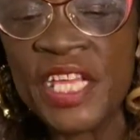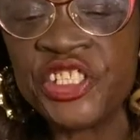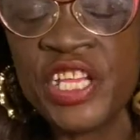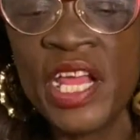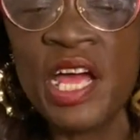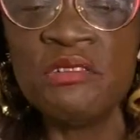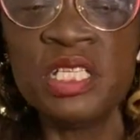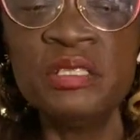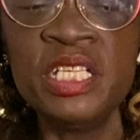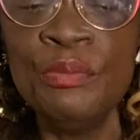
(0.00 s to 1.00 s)
Shout out to
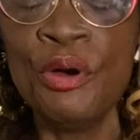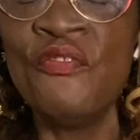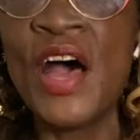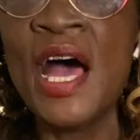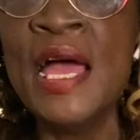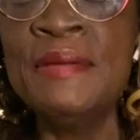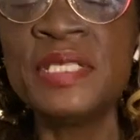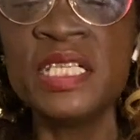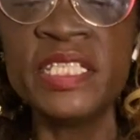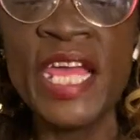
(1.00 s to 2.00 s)
Debo Vibes
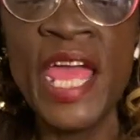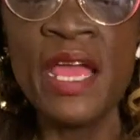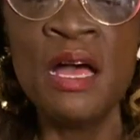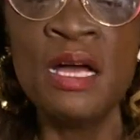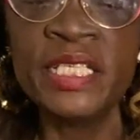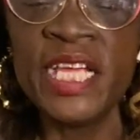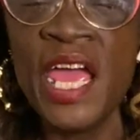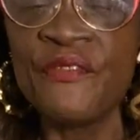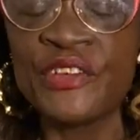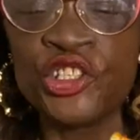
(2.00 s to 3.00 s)
and Tag, uh, Tag for